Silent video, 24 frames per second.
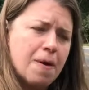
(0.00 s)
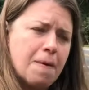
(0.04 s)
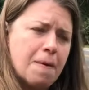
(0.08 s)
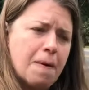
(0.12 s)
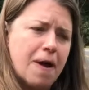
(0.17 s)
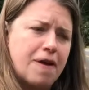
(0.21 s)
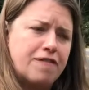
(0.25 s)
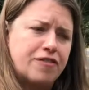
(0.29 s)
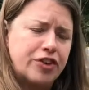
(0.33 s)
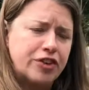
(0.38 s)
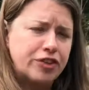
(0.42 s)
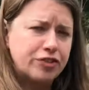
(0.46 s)

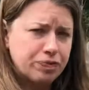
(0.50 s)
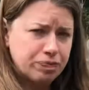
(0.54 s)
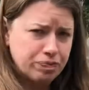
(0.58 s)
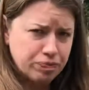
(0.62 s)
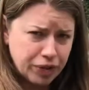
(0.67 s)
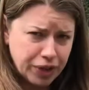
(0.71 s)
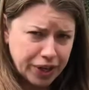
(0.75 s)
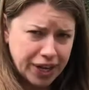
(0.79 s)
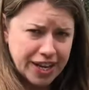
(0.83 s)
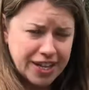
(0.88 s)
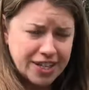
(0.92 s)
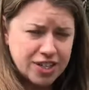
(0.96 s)
If you're
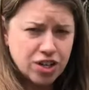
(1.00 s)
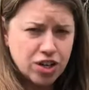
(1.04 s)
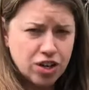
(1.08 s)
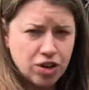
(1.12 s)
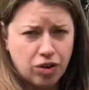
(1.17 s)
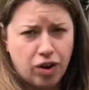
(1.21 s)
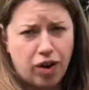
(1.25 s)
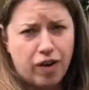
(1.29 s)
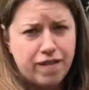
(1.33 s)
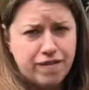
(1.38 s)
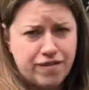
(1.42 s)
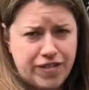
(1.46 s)
looking to
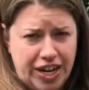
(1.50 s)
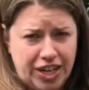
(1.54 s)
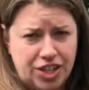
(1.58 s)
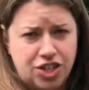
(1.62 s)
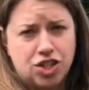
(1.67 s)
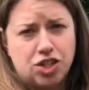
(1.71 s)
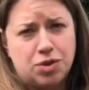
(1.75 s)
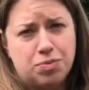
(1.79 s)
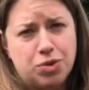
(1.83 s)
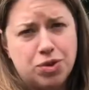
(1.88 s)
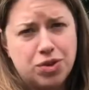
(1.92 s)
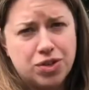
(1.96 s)
grow
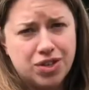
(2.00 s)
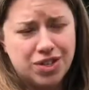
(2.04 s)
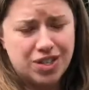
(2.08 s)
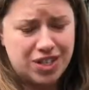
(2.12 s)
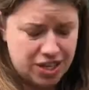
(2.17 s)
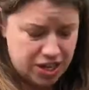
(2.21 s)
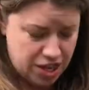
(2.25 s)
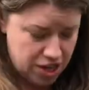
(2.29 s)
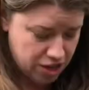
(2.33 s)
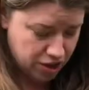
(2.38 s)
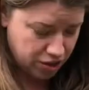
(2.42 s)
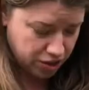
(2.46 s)
vegetables,
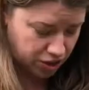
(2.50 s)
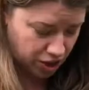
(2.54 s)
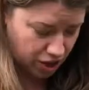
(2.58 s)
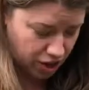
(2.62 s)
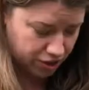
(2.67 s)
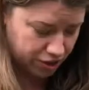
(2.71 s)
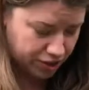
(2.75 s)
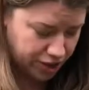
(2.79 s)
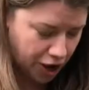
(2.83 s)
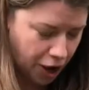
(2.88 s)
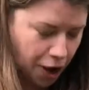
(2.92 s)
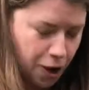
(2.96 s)
there's
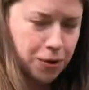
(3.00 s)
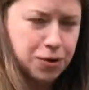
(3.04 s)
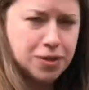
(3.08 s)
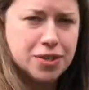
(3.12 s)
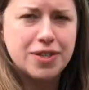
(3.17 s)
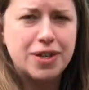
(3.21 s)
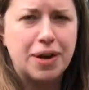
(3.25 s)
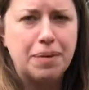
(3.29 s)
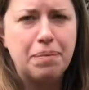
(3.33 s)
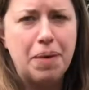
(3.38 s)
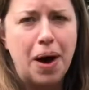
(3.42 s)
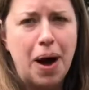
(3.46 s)
also
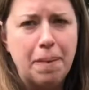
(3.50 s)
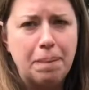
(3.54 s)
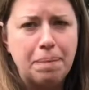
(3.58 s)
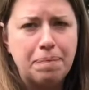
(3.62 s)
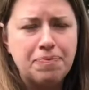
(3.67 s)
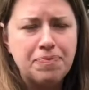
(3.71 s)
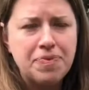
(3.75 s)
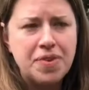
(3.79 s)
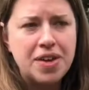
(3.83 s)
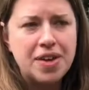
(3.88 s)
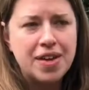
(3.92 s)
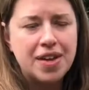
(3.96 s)
some,
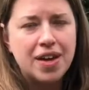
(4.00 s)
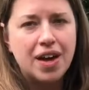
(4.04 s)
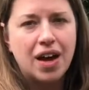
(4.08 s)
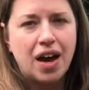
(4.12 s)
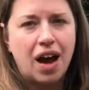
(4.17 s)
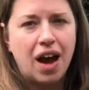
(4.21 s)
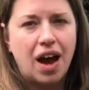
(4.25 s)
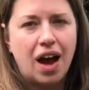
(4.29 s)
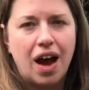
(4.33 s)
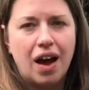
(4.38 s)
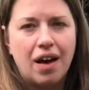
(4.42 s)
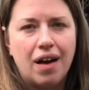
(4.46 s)

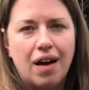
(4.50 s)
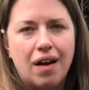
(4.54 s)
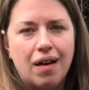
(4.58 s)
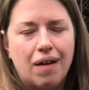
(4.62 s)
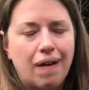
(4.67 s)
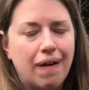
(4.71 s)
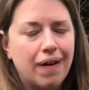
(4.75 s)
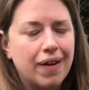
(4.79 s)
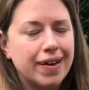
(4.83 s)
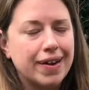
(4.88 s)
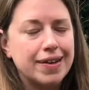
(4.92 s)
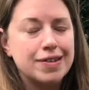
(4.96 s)
I'll
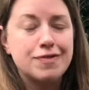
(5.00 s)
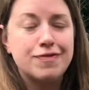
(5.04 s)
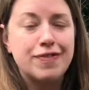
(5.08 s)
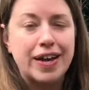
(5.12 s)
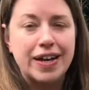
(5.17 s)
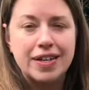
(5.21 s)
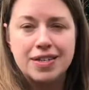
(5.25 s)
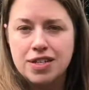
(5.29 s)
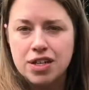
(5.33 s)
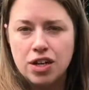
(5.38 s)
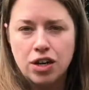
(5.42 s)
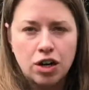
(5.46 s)
call it, I guess,
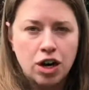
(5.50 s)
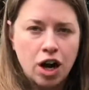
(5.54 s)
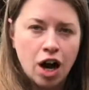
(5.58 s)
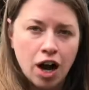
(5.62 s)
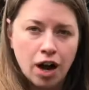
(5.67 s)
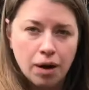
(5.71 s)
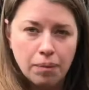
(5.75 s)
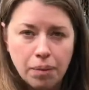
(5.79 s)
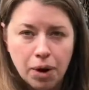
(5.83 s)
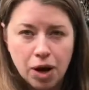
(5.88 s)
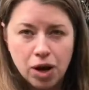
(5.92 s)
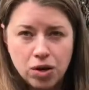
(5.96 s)
fancier
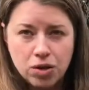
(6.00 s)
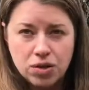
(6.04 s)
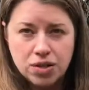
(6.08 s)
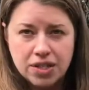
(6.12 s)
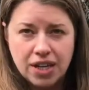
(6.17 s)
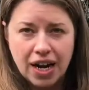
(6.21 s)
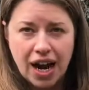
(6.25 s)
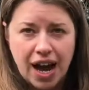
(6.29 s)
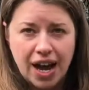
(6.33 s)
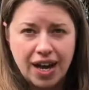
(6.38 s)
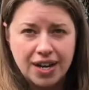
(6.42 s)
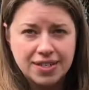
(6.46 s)
compost
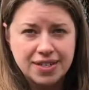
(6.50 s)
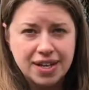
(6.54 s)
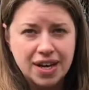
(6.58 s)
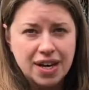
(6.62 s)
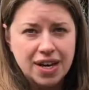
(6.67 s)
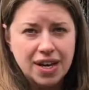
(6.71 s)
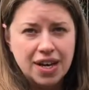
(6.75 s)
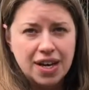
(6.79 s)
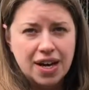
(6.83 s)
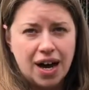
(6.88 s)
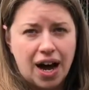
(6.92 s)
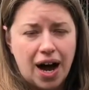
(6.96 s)
that has
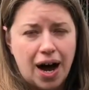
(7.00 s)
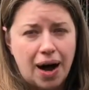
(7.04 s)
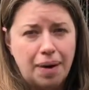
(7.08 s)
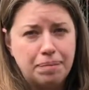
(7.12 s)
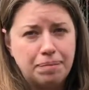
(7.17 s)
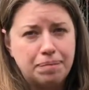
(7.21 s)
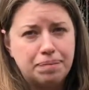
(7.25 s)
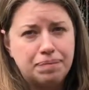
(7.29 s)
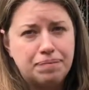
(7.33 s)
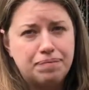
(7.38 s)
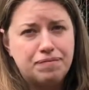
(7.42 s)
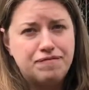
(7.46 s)

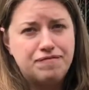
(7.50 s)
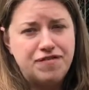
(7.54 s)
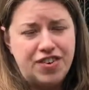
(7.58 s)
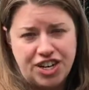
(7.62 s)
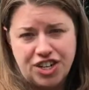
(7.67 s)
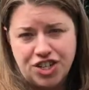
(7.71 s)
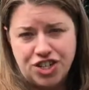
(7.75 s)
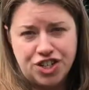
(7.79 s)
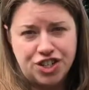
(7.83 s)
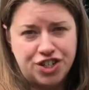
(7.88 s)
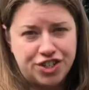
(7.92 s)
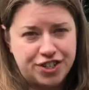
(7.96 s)

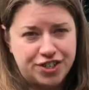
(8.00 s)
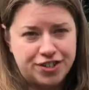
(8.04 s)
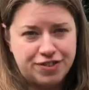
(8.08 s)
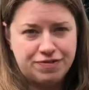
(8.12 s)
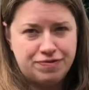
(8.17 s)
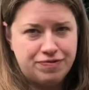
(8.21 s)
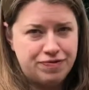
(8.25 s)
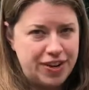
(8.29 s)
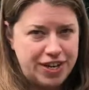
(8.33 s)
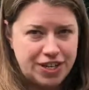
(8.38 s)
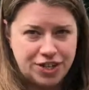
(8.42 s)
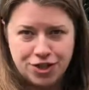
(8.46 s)
fish
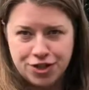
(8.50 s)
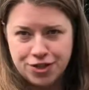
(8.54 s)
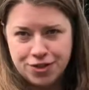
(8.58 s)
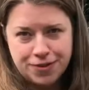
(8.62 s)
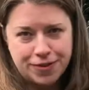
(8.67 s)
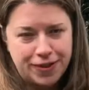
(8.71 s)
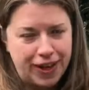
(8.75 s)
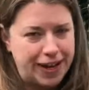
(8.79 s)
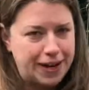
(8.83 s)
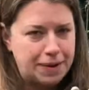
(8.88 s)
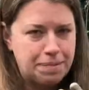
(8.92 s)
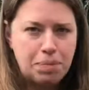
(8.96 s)

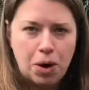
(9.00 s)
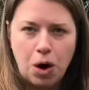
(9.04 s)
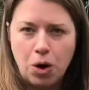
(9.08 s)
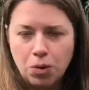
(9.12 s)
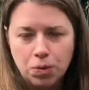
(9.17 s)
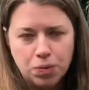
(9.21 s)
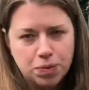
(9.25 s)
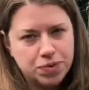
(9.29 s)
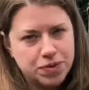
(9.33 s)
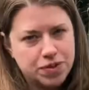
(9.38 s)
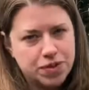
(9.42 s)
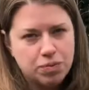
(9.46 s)
like
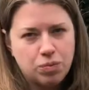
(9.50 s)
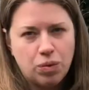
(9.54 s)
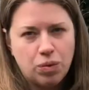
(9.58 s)
bones and